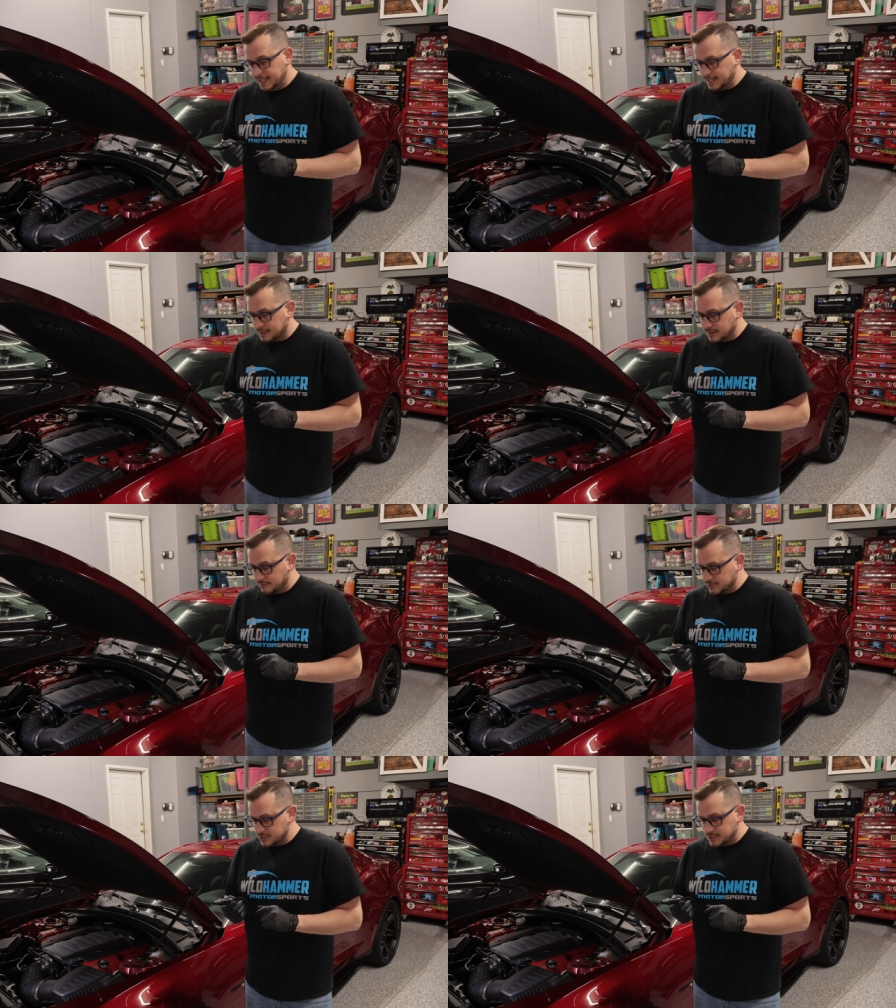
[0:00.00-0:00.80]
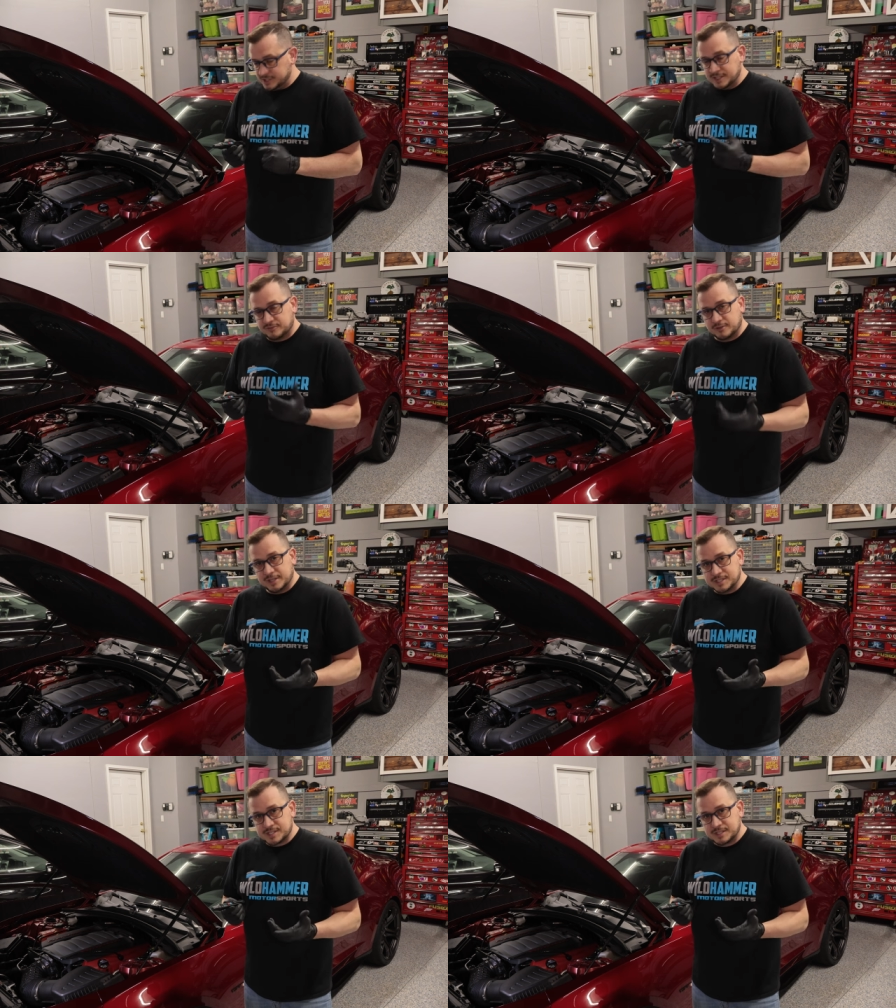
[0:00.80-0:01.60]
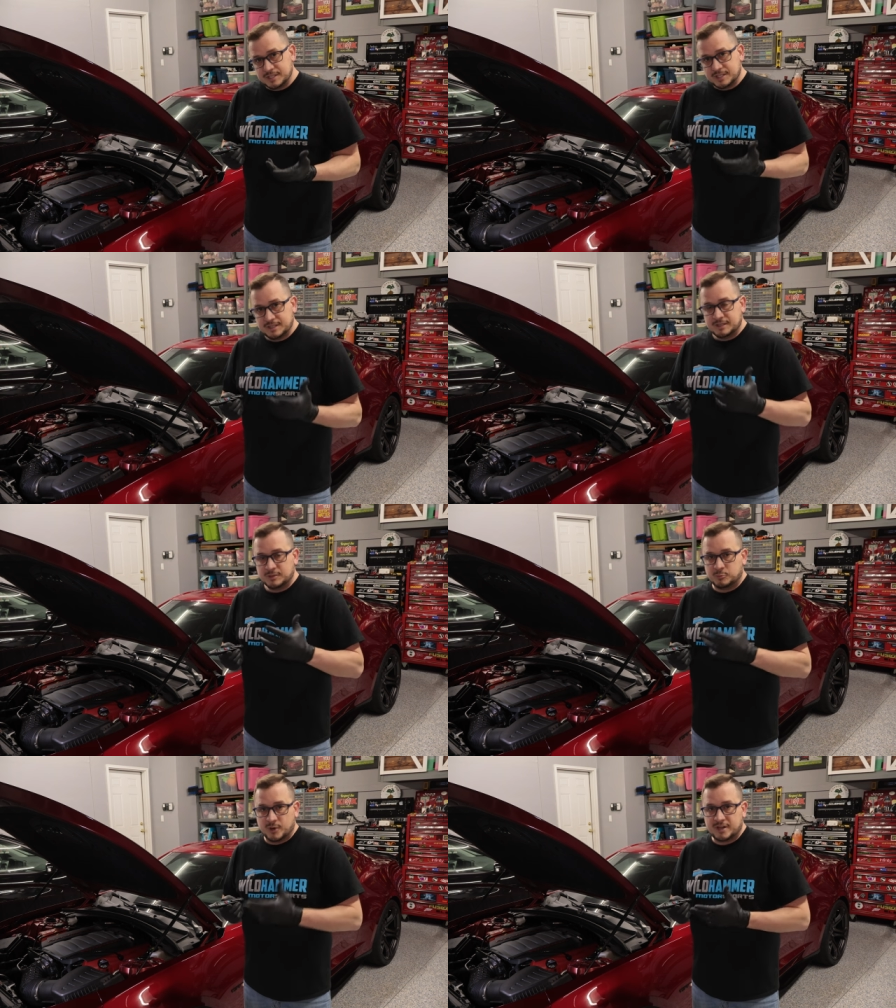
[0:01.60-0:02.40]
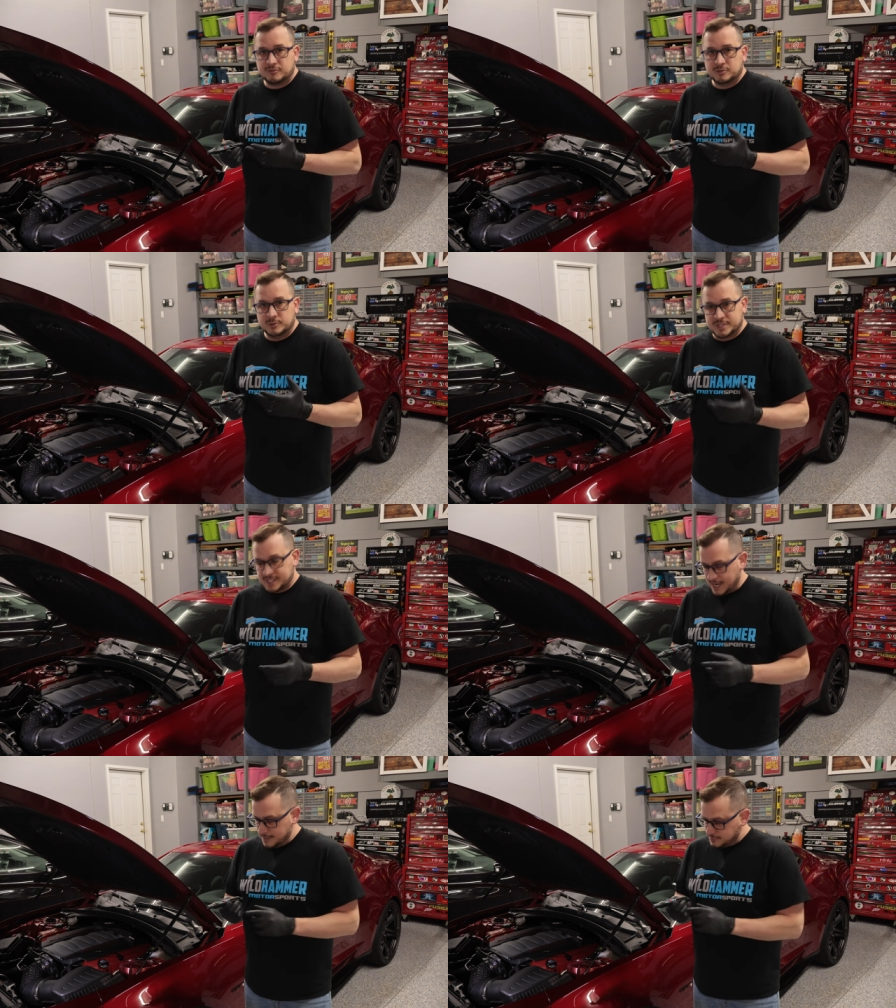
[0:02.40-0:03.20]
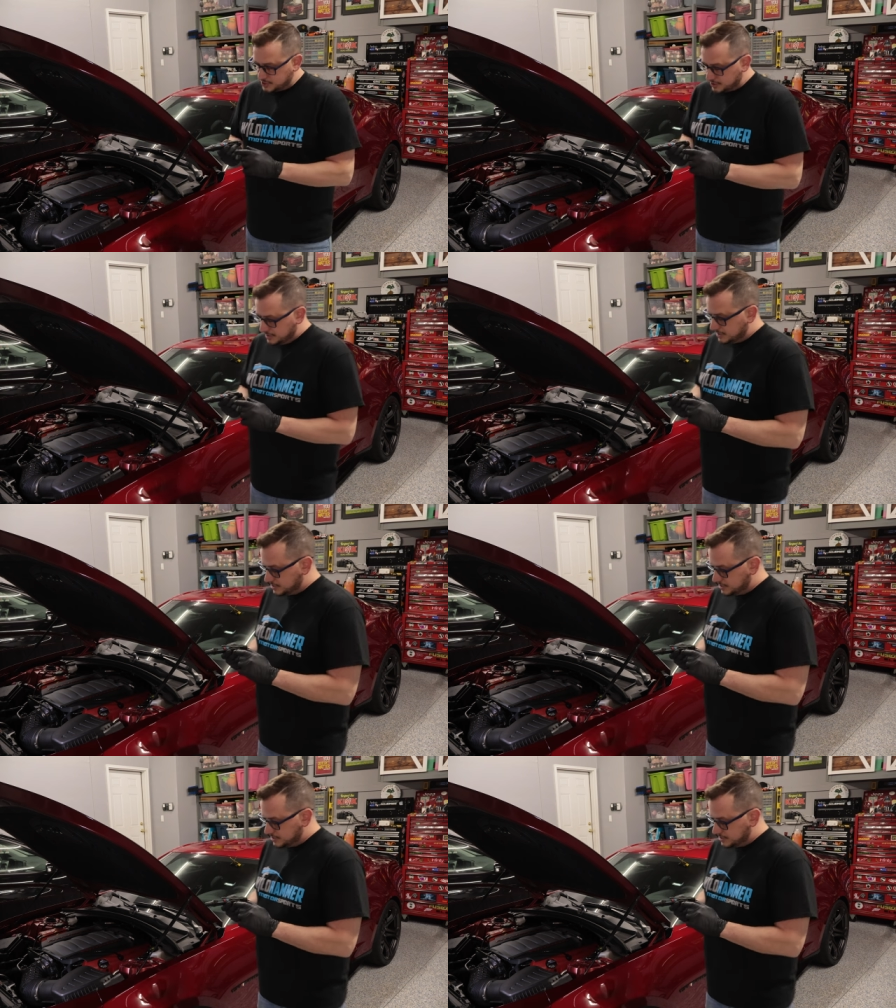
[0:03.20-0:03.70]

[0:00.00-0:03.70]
It covers different brake fluid types.